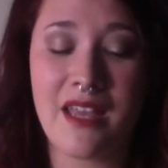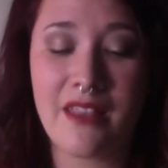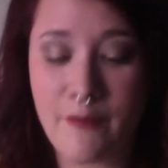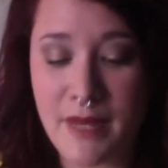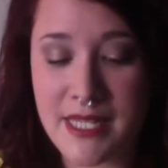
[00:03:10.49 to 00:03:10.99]
I
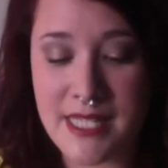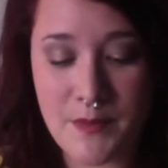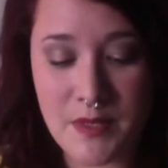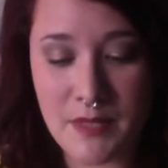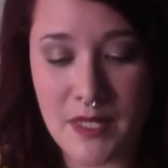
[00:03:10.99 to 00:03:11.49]
love my
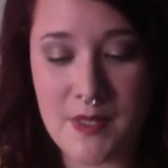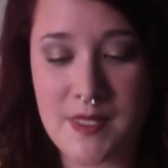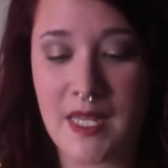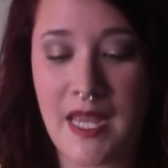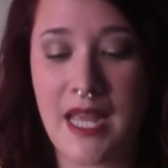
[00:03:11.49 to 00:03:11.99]
septum
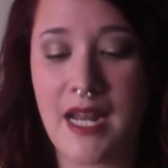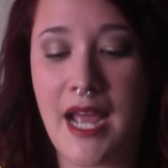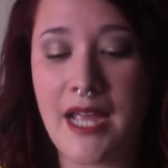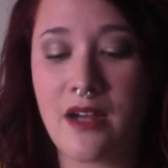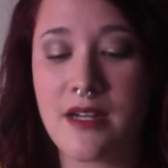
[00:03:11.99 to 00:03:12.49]
piercing, and
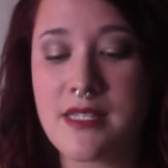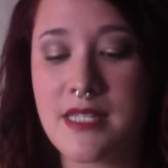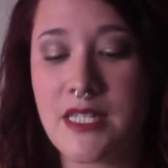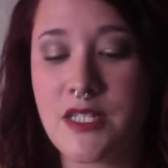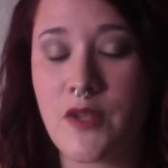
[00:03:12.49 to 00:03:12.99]
I
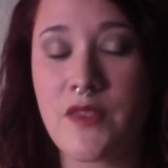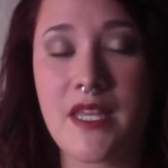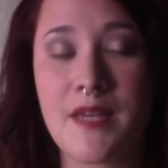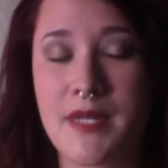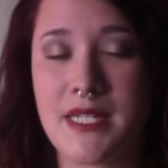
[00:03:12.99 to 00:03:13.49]
honestly don't
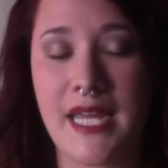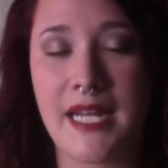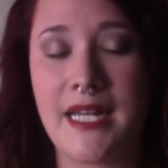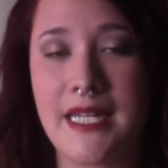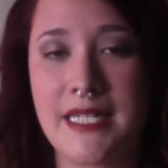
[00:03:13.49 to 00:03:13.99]
think I'm going to take it
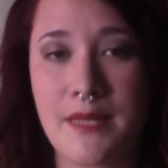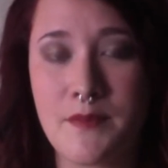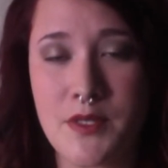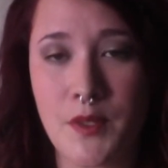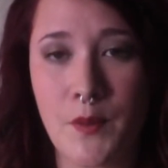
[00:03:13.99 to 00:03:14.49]
out anytime
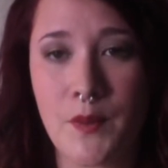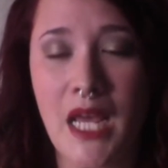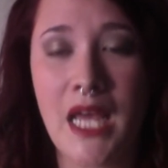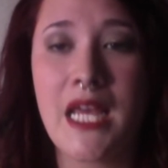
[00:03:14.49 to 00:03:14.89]
soon.